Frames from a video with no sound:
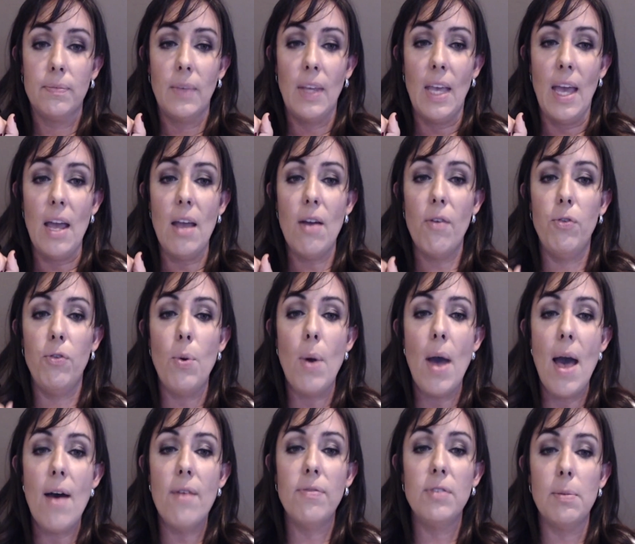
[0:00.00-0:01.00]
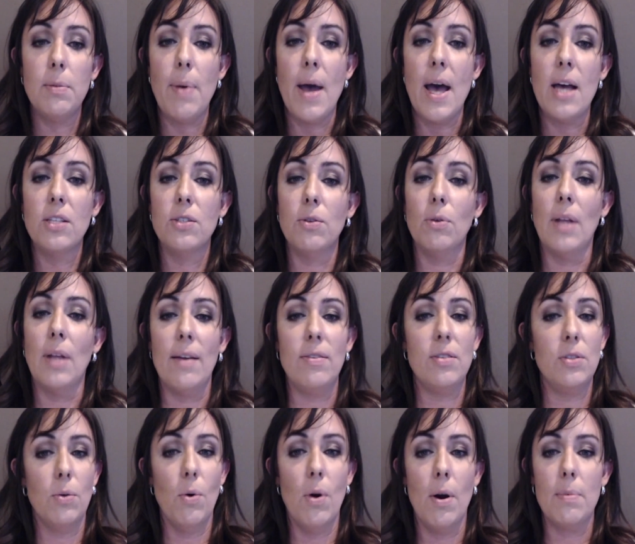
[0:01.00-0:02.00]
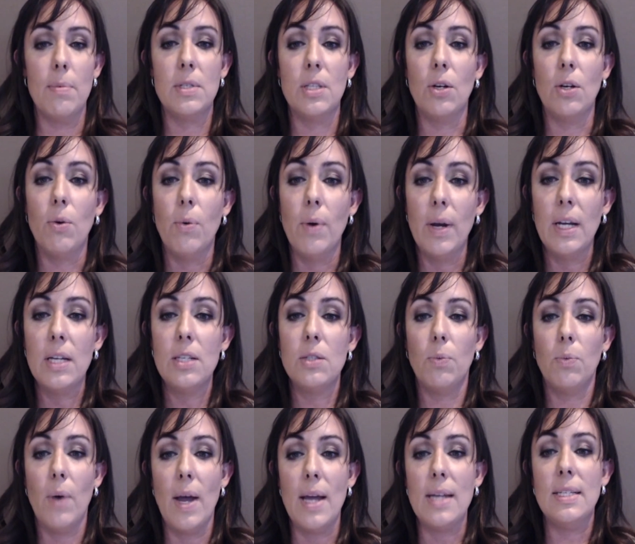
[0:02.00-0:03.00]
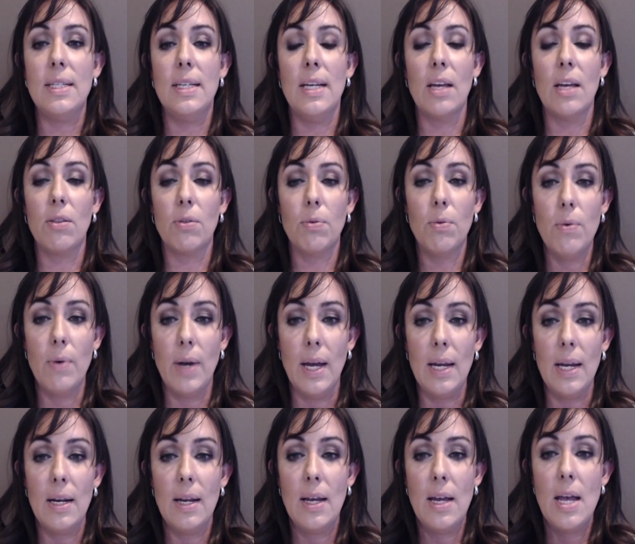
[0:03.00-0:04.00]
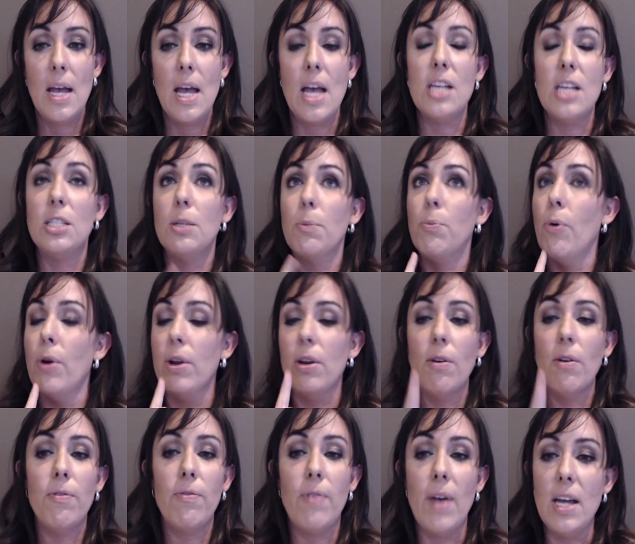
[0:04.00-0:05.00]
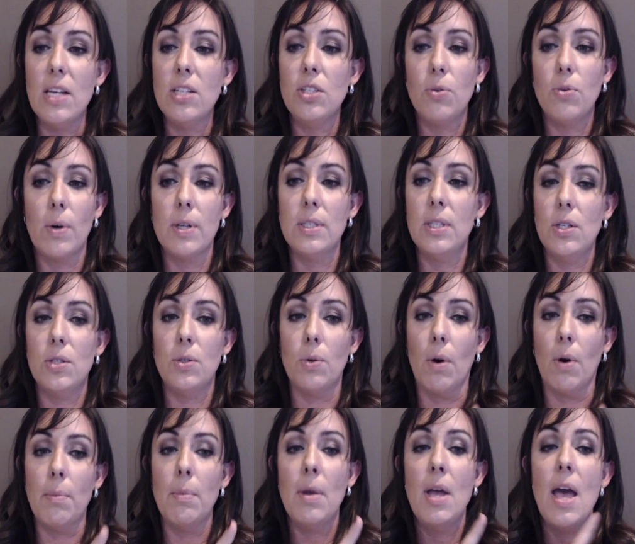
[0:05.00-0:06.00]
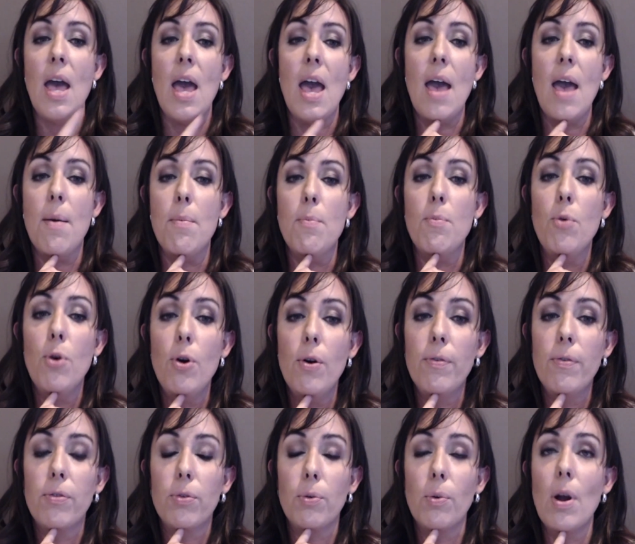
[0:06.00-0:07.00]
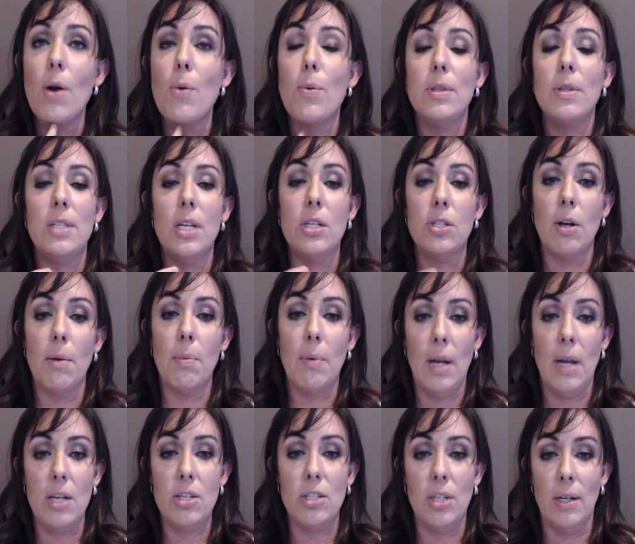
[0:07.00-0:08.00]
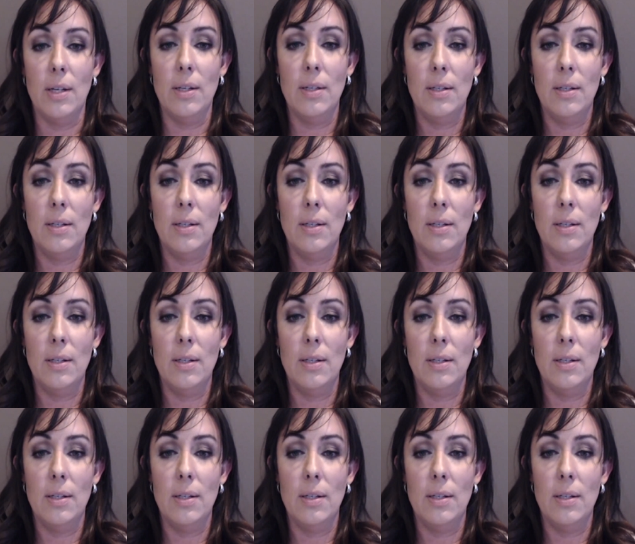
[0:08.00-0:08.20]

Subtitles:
Okay, if you have to pass through life storms, the quickest way to get through it is to point your face towards the storm and move through it with determination.